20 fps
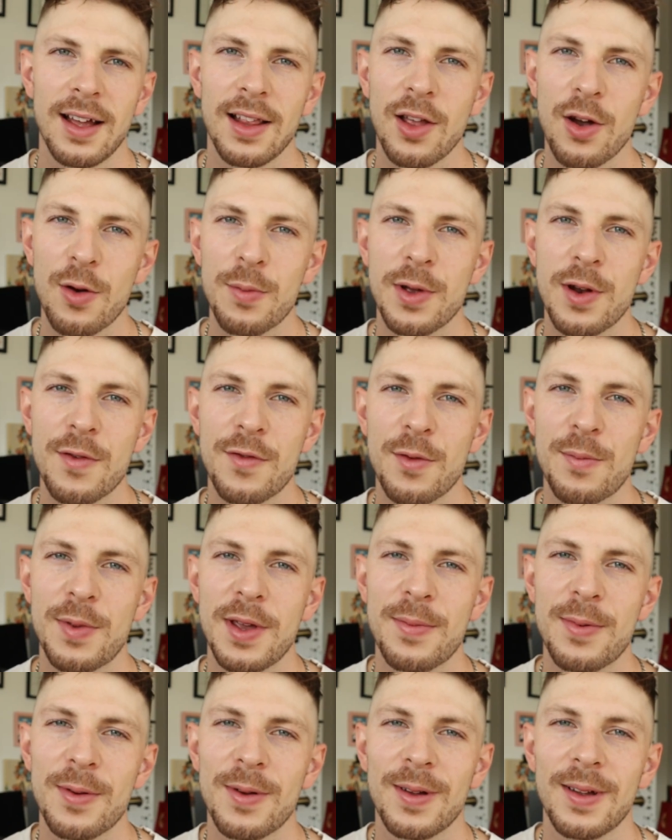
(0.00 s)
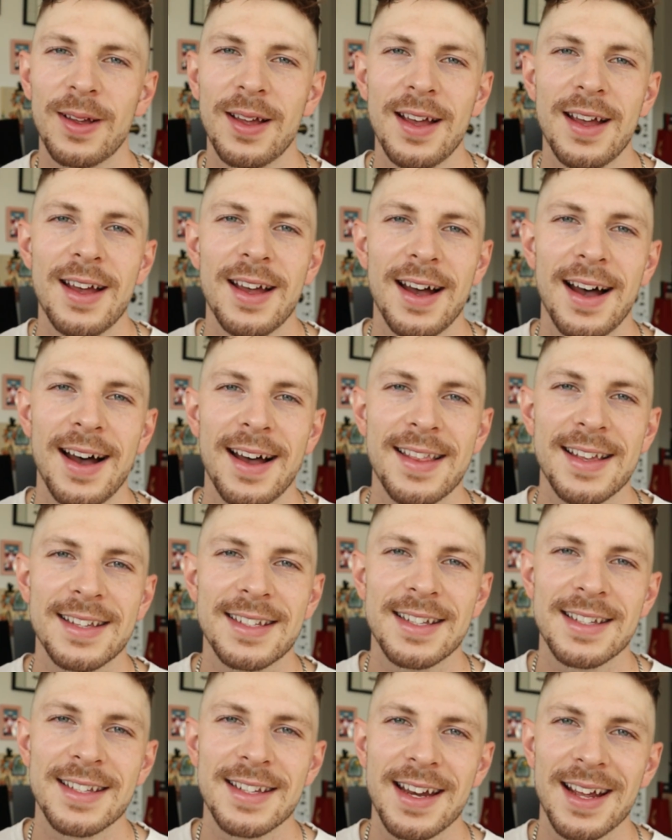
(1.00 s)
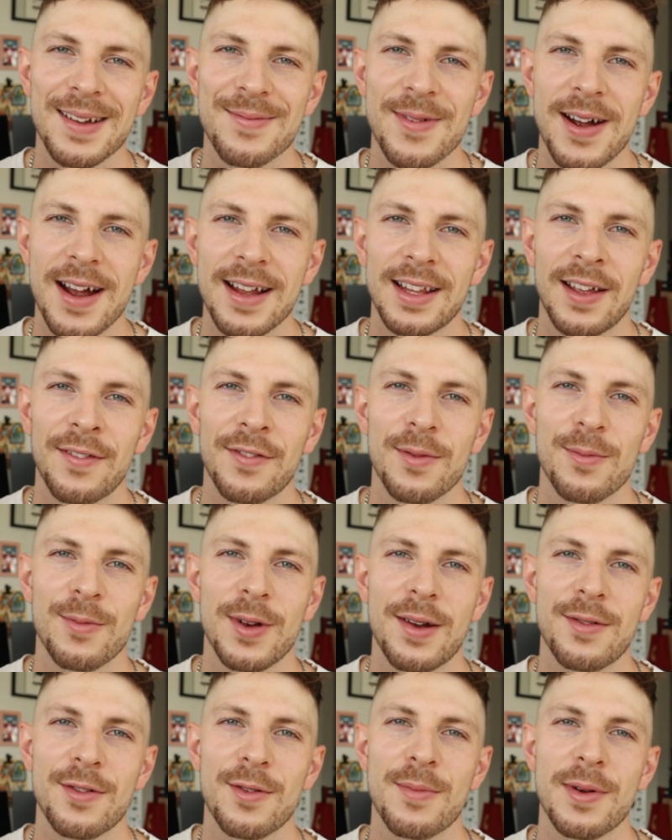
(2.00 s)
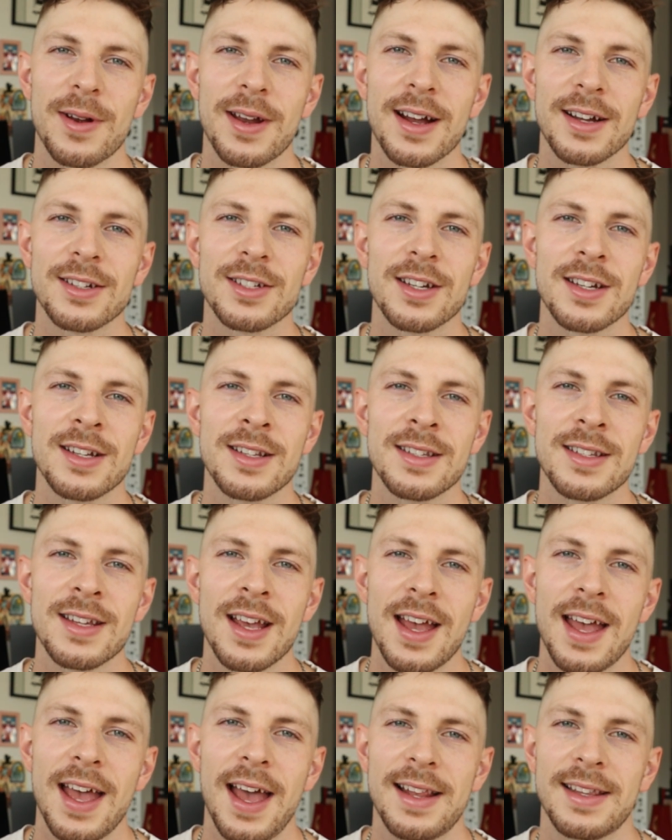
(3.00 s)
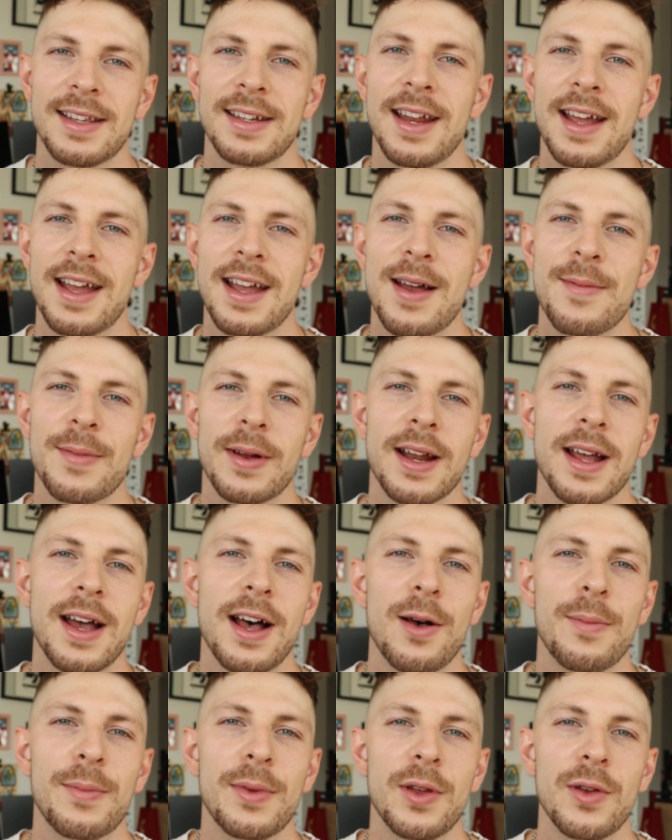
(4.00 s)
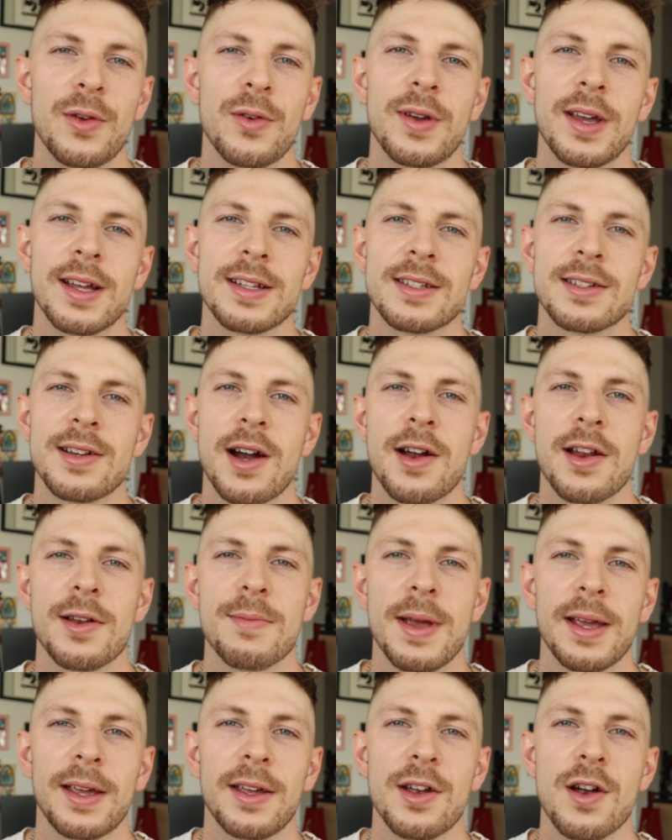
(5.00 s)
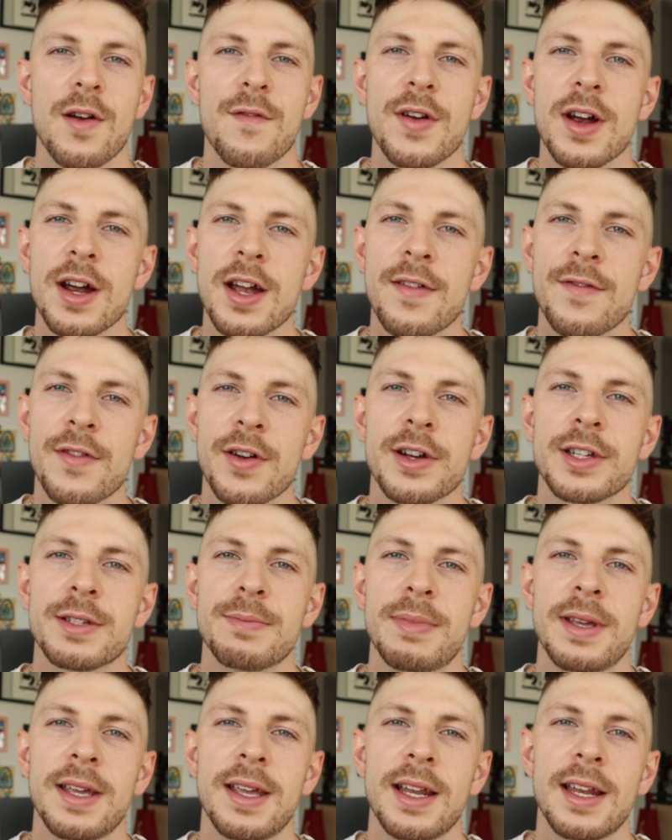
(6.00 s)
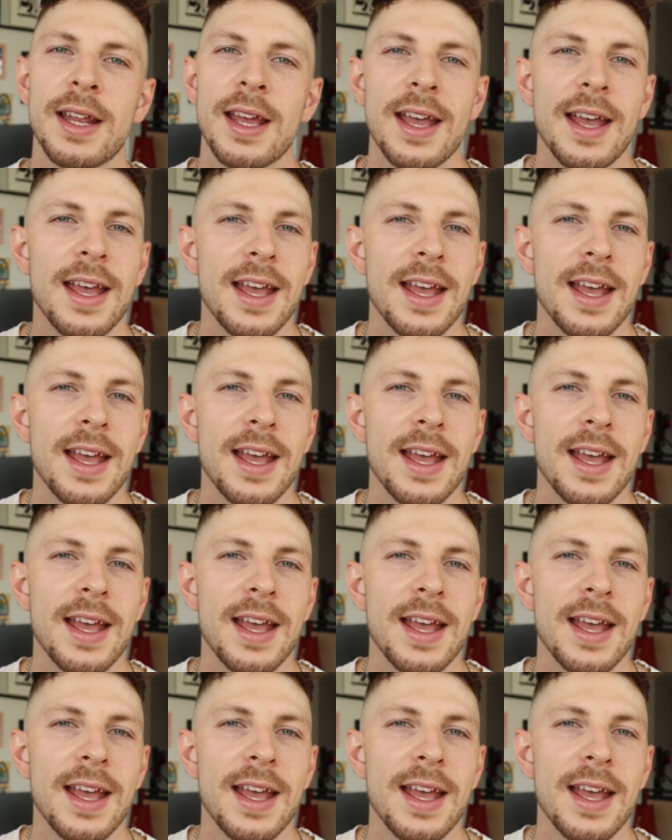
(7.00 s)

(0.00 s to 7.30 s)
Hello, beautiful people. This is Nick Bradley from Rain Room Productions, and today I'm going to help you get started making your very first beat.